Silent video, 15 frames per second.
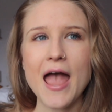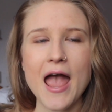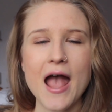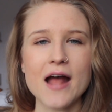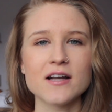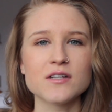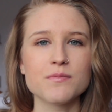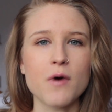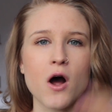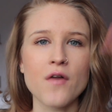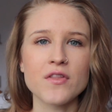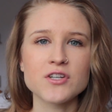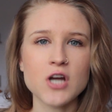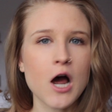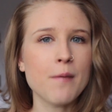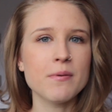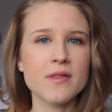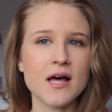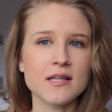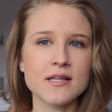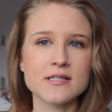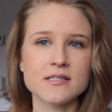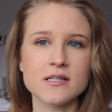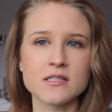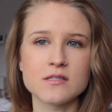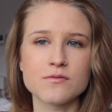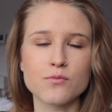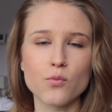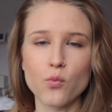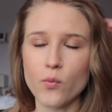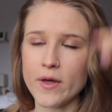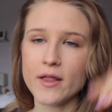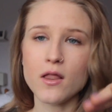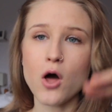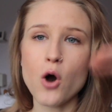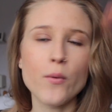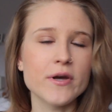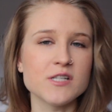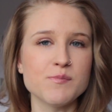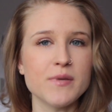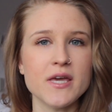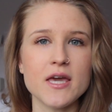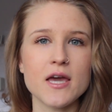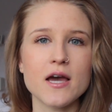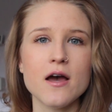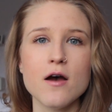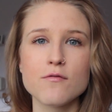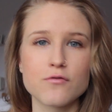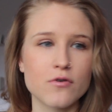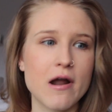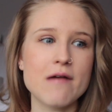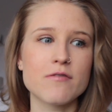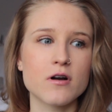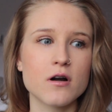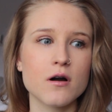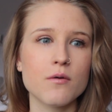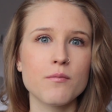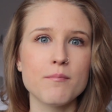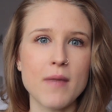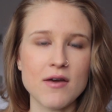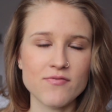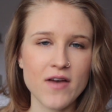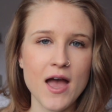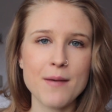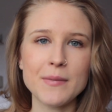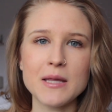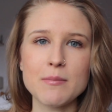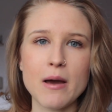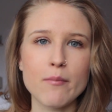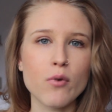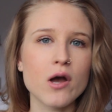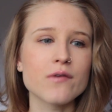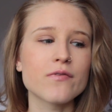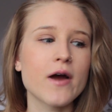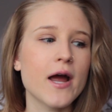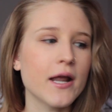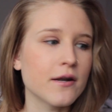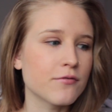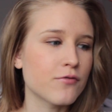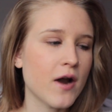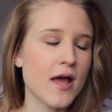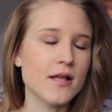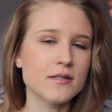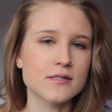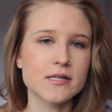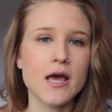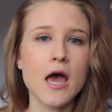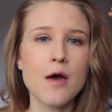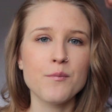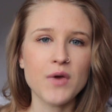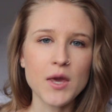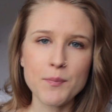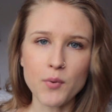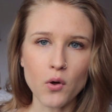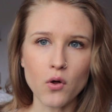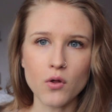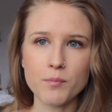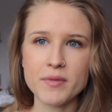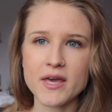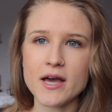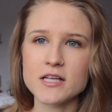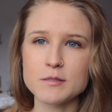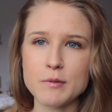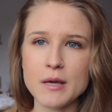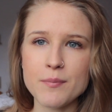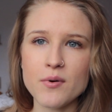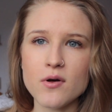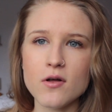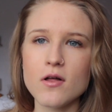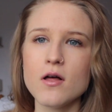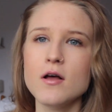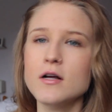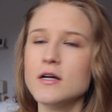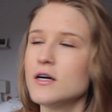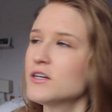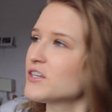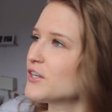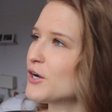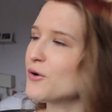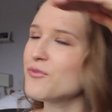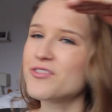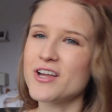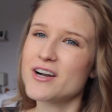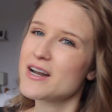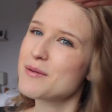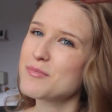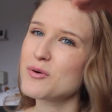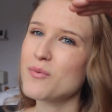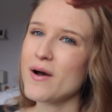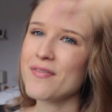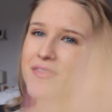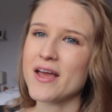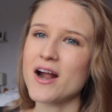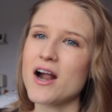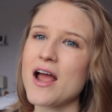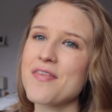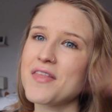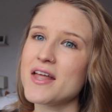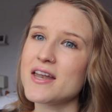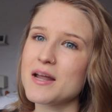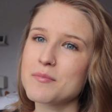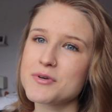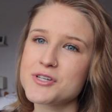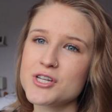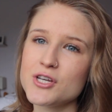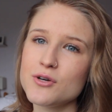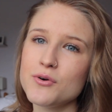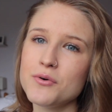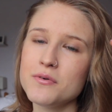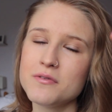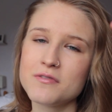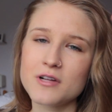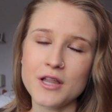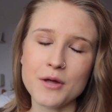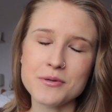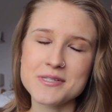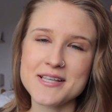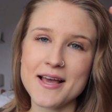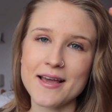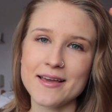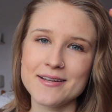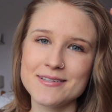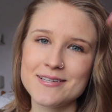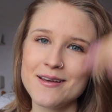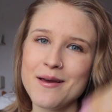and on the top of that list is will always be forever my family my boyfriend friends people because people you know, they're number one there. And then number two, close second,